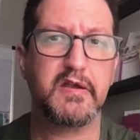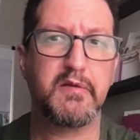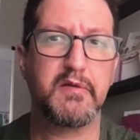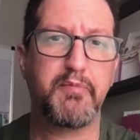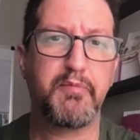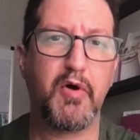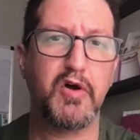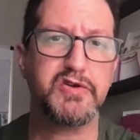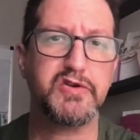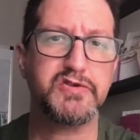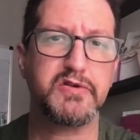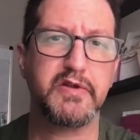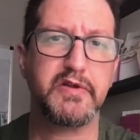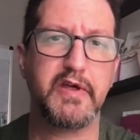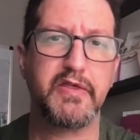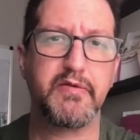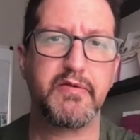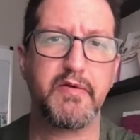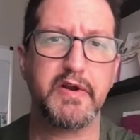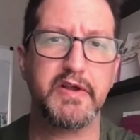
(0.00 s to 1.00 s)
partially
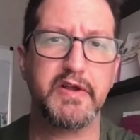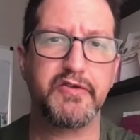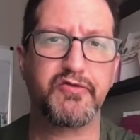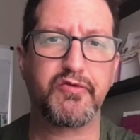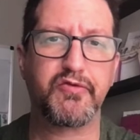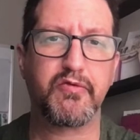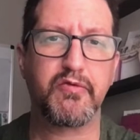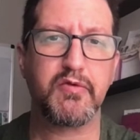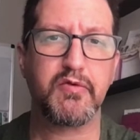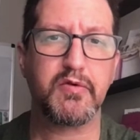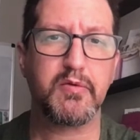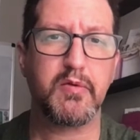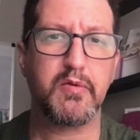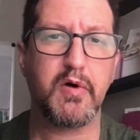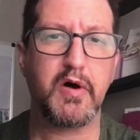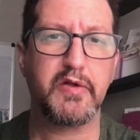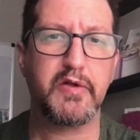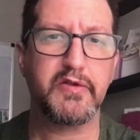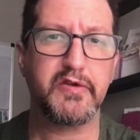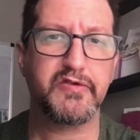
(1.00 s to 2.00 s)
threaded screw
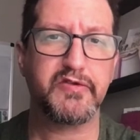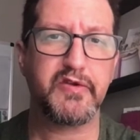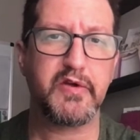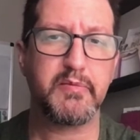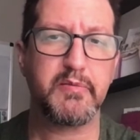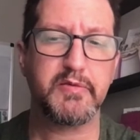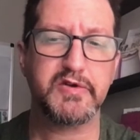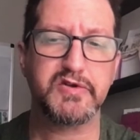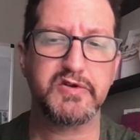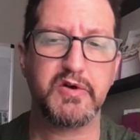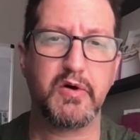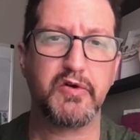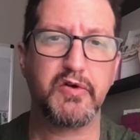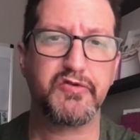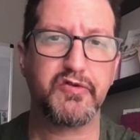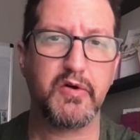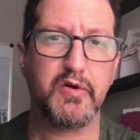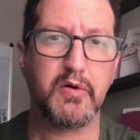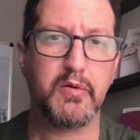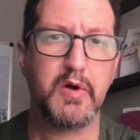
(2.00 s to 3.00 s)
on this image
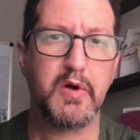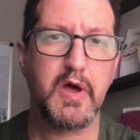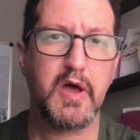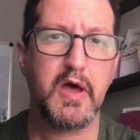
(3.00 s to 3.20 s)
also,